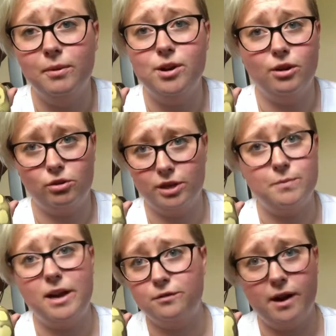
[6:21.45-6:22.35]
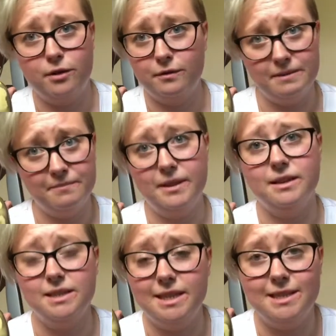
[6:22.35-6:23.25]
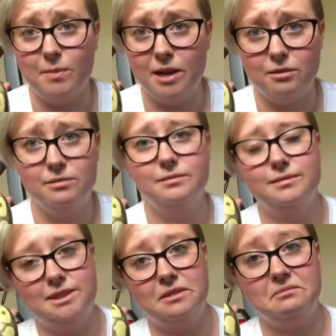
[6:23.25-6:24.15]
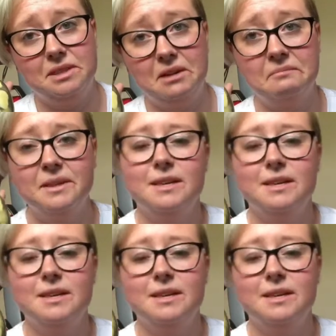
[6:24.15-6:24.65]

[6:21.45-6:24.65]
Bernie dog is petrified of him, and he's Beadle, so you know.